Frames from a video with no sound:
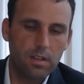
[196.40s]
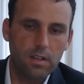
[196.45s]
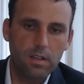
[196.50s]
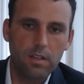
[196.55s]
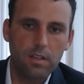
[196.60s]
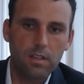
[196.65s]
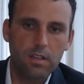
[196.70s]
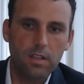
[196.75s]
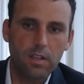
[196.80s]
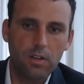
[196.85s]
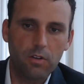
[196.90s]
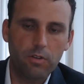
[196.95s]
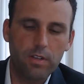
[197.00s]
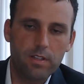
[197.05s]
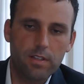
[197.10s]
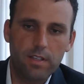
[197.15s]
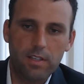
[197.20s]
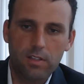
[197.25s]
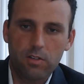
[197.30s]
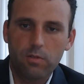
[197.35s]
increases.
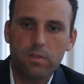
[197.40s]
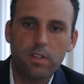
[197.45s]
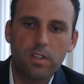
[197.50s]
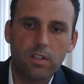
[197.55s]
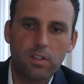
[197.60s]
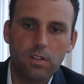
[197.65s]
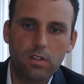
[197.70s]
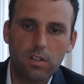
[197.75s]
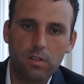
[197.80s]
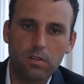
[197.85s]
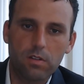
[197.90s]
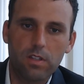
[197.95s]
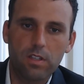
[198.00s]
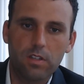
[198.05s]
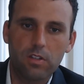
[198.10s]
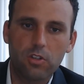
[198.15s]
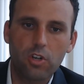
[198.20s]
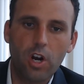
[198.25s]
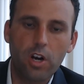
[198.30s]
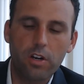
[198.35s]
That's what this
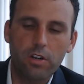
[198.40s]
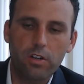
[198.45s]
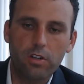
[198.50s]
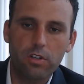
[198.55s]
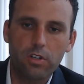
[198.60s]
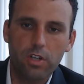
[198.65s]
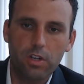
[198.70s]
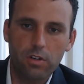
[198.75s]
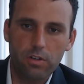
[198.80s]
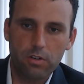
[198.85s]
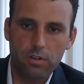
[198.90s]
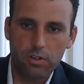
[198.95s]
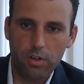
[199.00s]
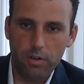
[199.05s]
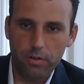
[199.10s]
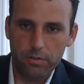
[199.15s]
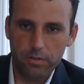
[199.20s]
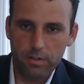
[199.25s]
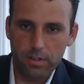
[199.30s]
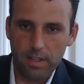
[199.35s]
chart here
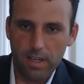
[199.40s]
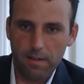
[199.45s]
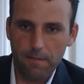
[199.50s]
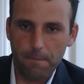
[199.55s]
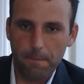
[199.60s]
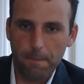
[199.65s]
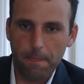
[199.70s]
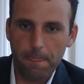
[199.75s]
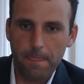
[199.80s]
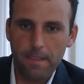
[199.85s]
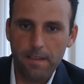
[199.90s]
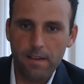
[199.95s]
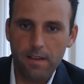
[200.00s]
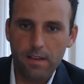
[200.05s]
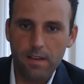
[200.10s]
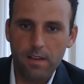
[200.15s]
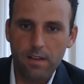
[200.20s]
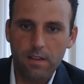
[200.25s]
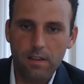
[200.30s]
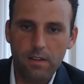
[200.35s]
shows, that
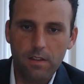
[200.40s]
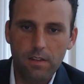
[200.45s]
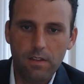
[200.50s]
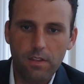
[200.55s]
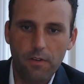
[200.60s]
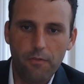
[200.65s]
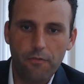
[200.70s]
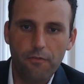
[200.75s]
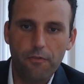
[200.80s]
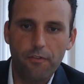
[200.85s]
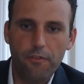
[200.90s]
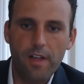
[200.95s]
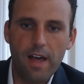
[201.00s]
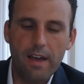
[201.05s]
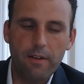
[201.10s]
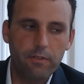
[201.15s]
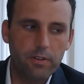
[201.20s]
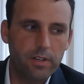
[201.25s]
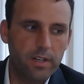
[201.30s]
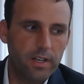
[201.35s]
the flat,
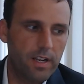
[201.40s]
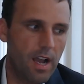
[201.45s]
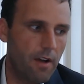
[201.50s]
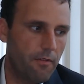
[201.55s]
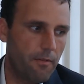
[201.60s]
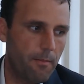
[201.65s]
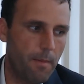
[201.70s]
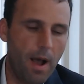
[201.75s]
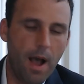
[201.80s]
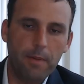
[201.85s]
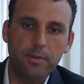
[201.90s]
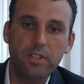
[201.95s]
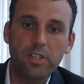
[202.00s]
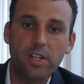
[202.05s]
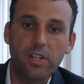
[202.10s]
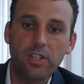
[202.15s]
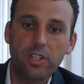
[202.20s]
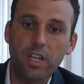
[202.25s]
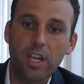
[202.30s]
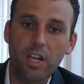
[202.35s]
which I got from
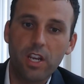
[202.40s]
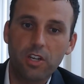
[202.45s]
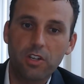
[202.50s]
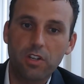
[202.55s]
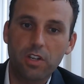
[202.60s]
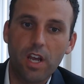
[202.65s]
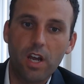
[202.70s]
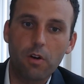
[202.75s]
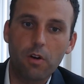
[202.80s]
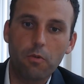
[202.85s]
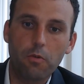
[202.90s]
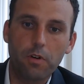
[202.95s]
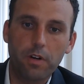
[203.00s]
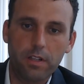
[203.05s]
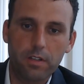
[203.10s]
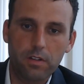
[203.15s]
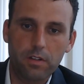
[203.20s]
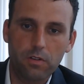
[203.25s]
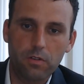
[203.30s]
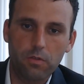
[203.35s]
optioneducation.org is
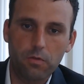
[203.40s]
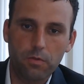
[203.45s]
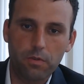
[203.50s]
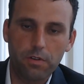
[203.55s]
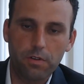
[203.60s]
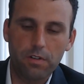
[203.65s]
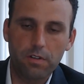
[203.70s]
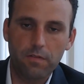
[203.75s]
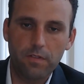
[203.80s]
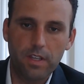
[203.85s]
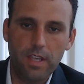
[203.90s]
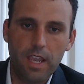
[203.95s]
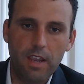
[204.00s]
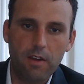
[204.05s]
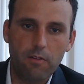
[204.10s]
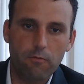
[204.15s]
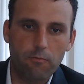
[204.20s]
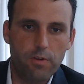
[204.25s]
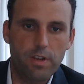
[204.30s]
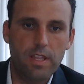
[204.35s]
the source if you can't
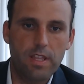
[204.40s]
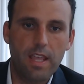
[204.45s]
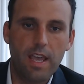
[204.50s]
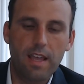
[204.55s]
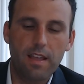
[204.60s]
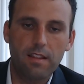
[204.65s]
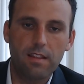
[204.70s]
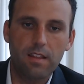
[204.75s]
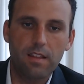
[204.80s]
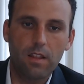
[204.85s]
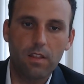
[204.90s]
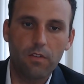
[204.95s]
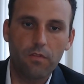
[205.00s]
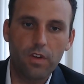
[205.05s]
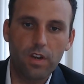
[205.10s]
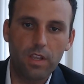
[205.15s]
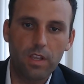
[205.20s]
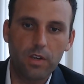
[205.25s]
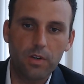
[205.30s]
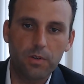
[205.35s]
read that in the video.